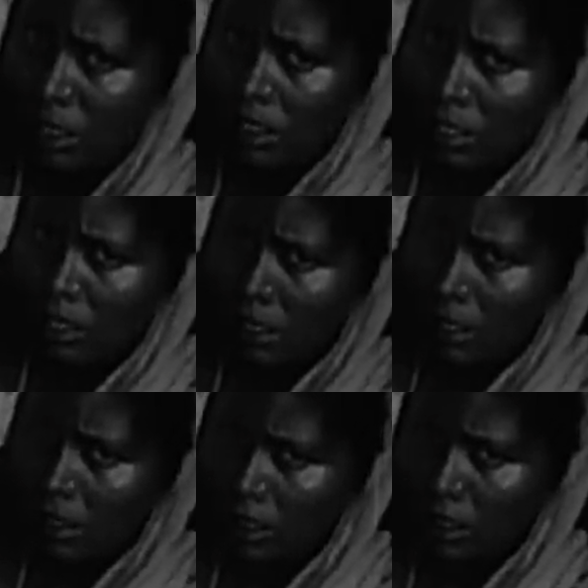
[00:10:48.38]
up
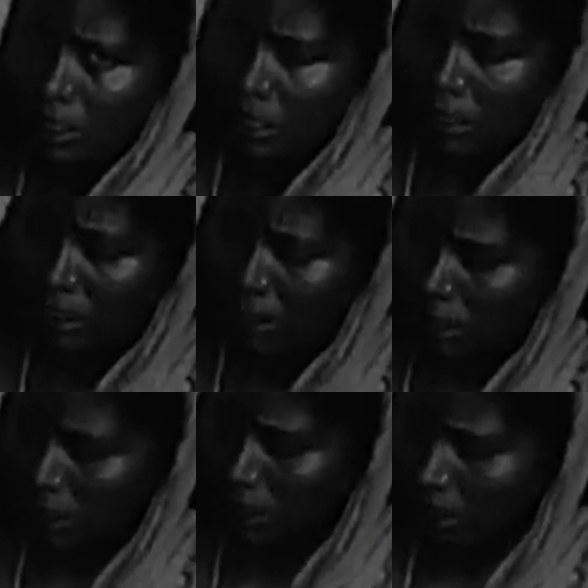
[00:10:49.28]
and
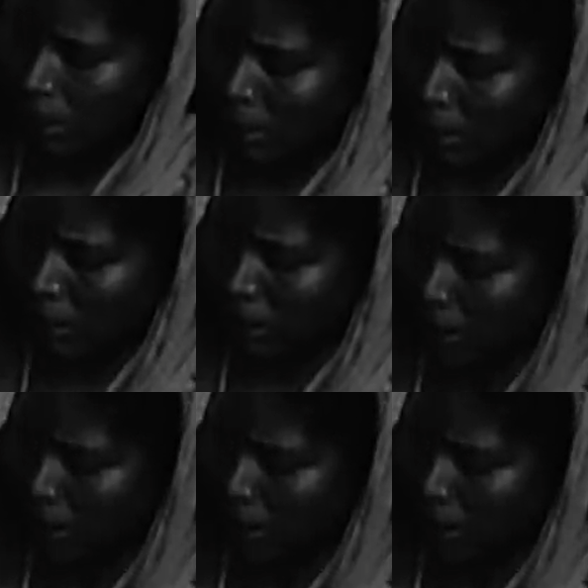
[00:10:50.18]
think immediately,